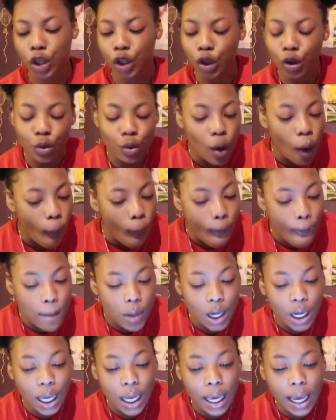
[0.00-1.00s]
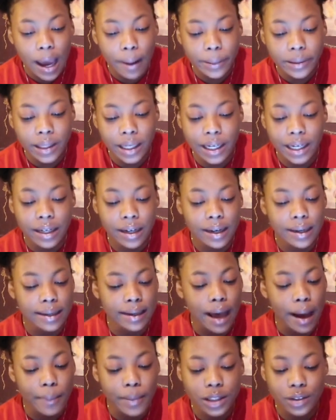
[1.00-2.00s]
You know, boy, I be taking the
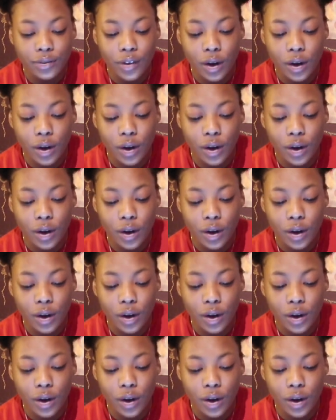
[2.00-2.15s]
dumbest